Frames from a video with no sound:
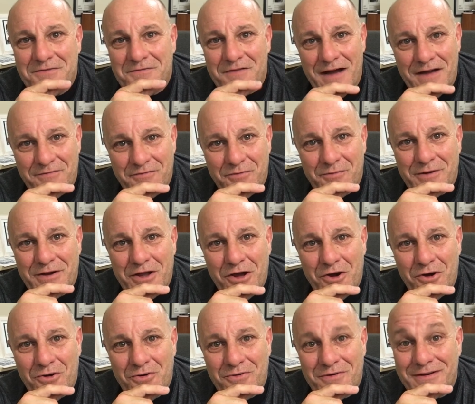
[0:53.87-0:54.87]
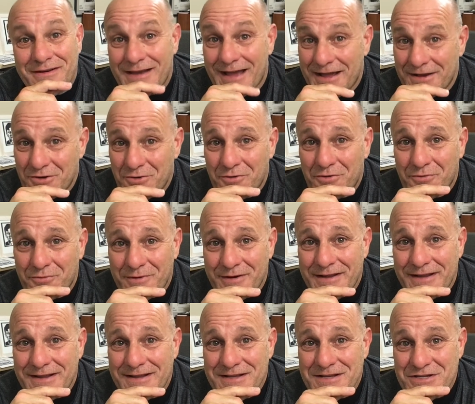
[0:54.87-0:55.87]

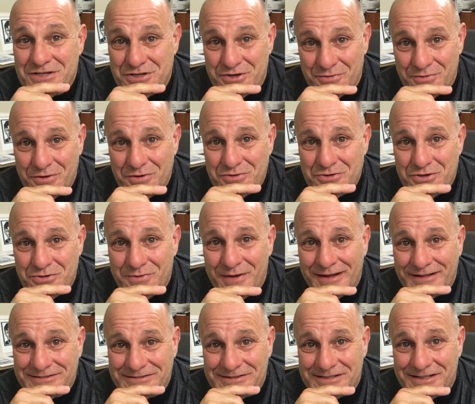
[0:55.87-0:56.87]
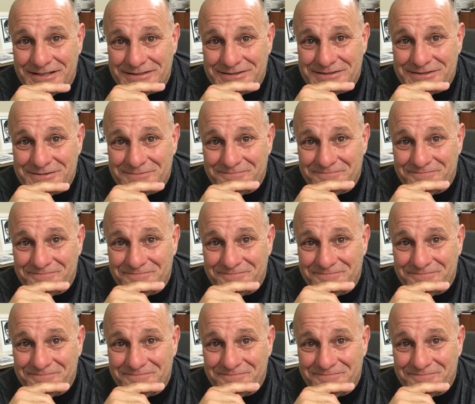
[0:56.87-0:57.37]
530-903-0286.